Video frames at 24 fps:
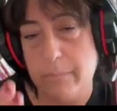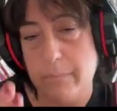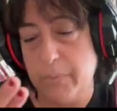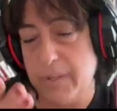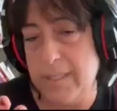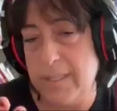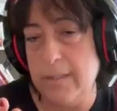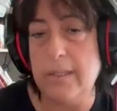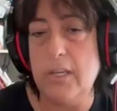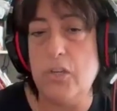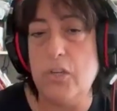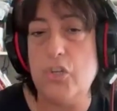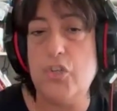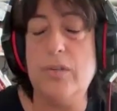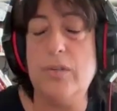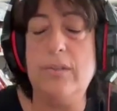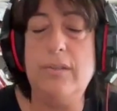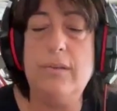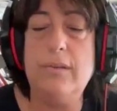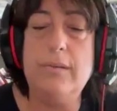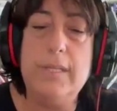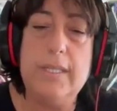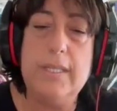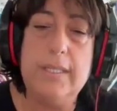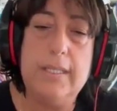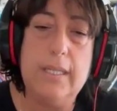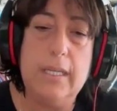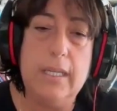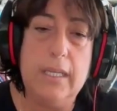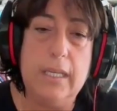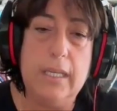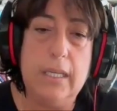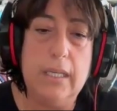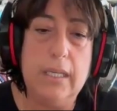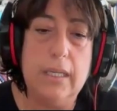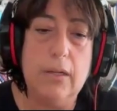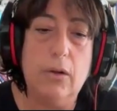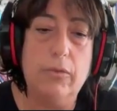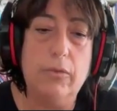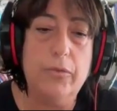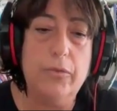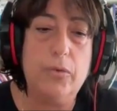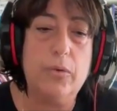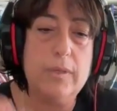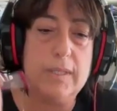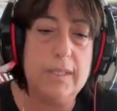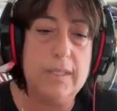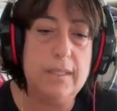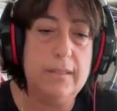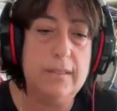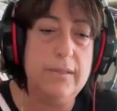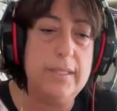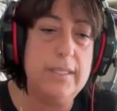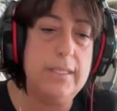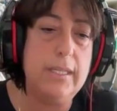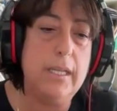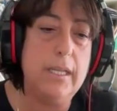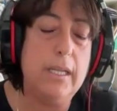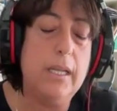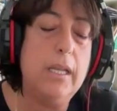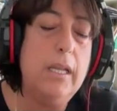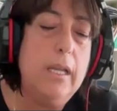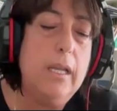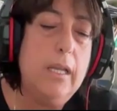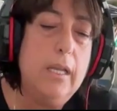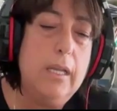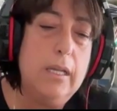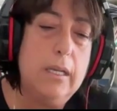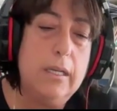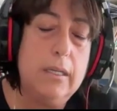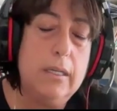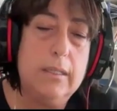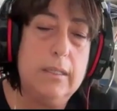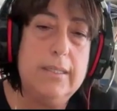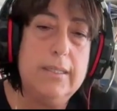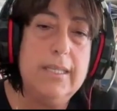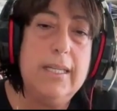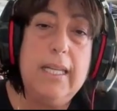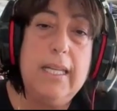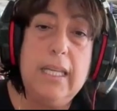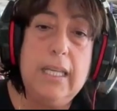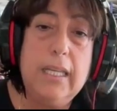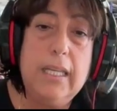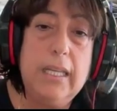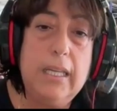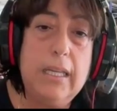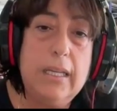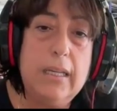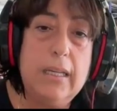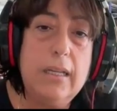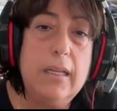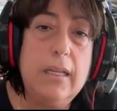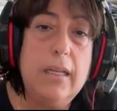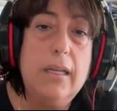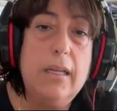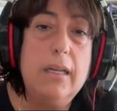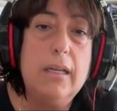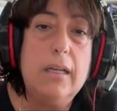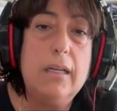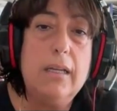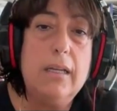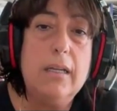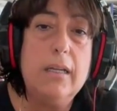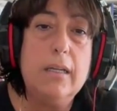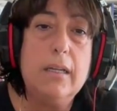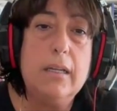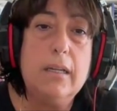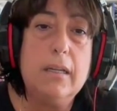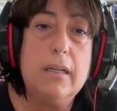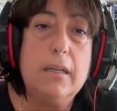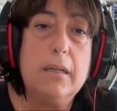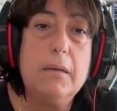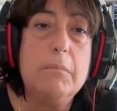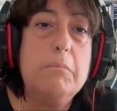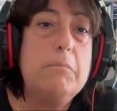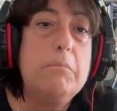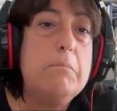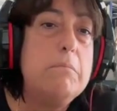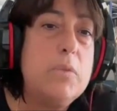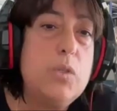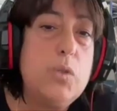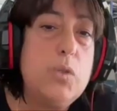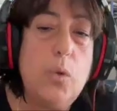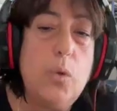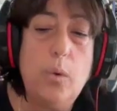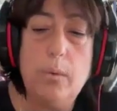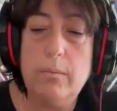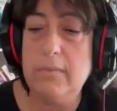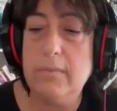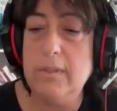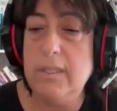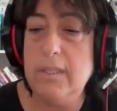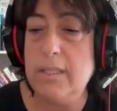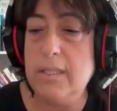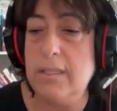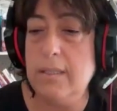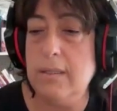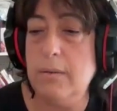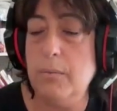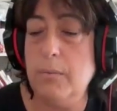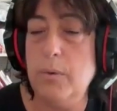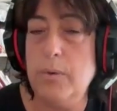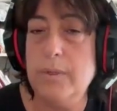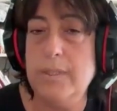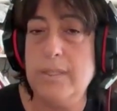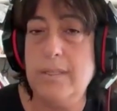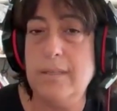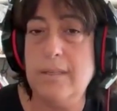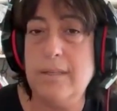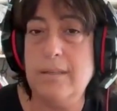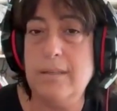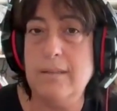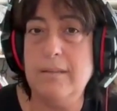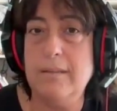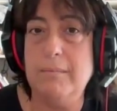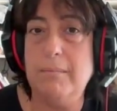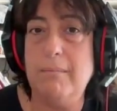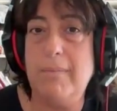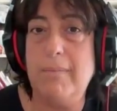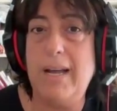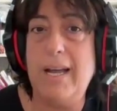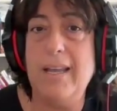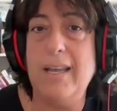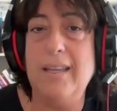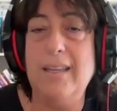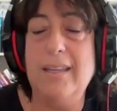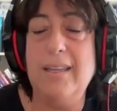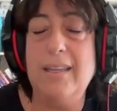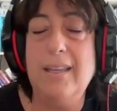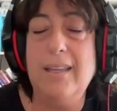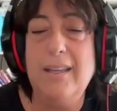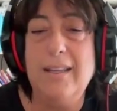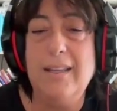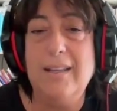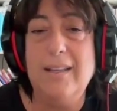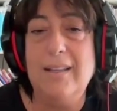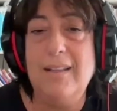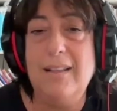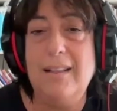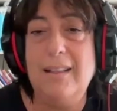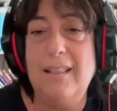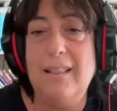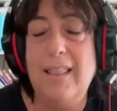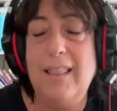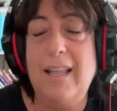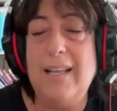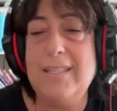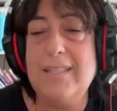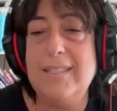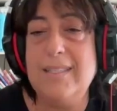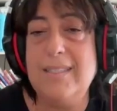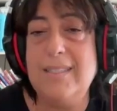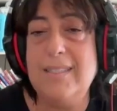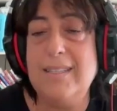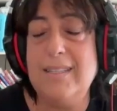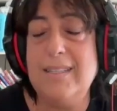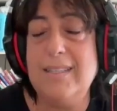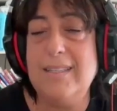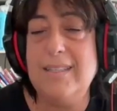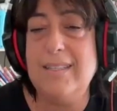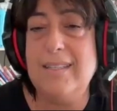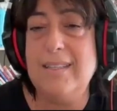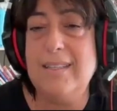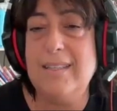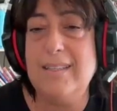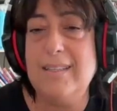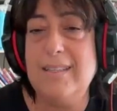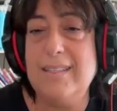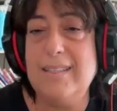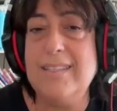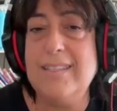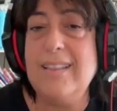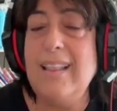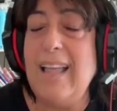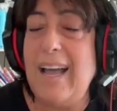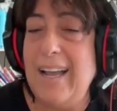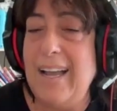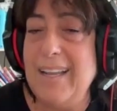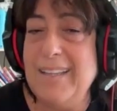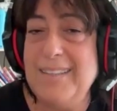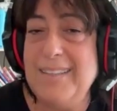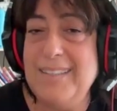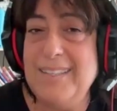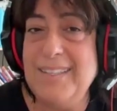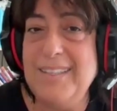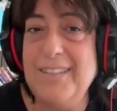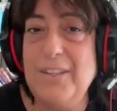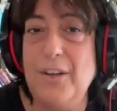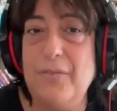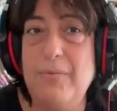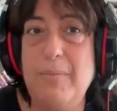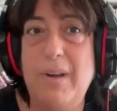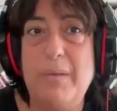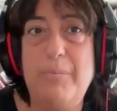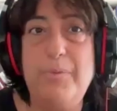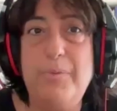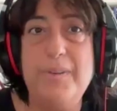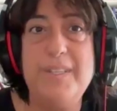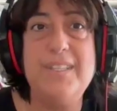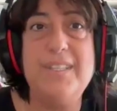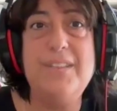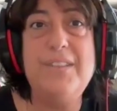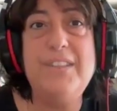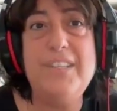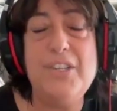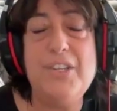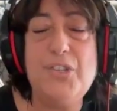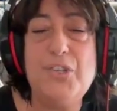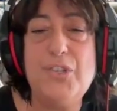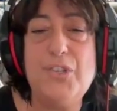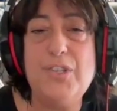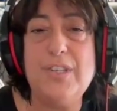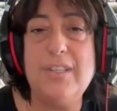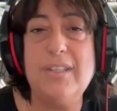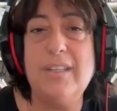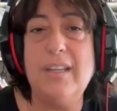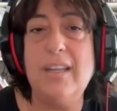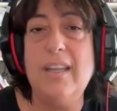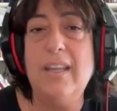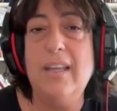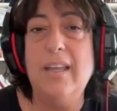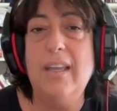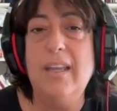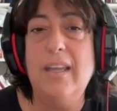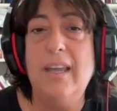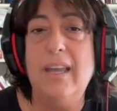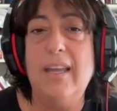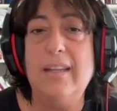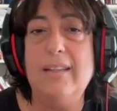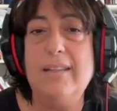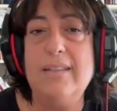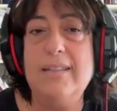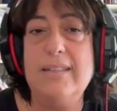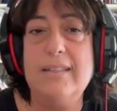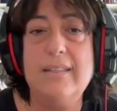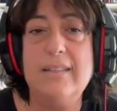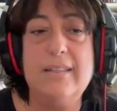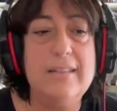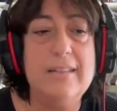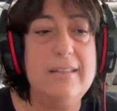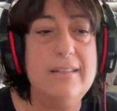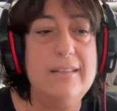presentation there is of course there is the link. So this was my last slide of my presentation, and